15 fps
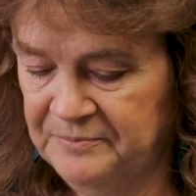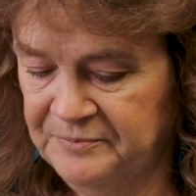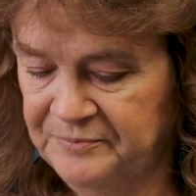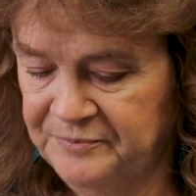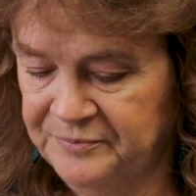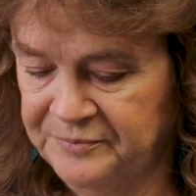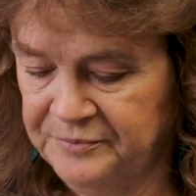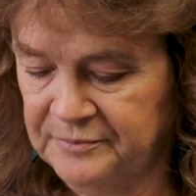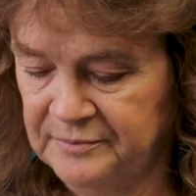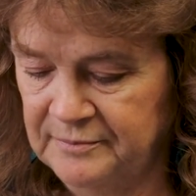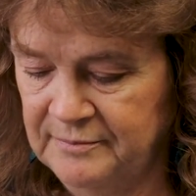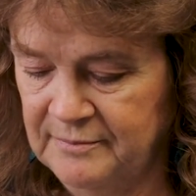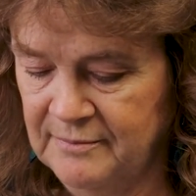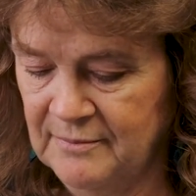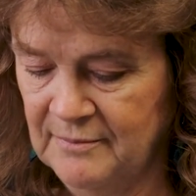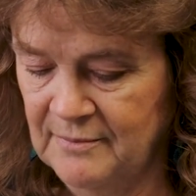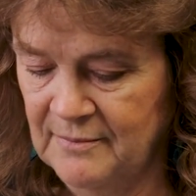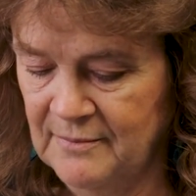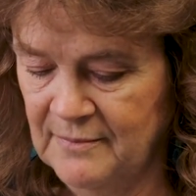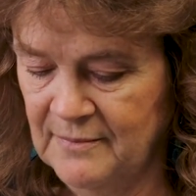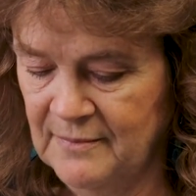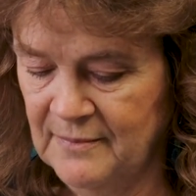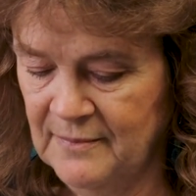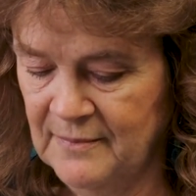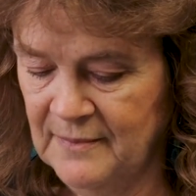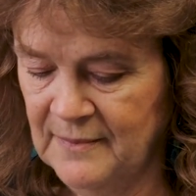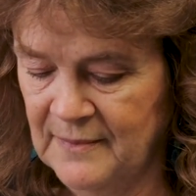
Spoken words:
(silence)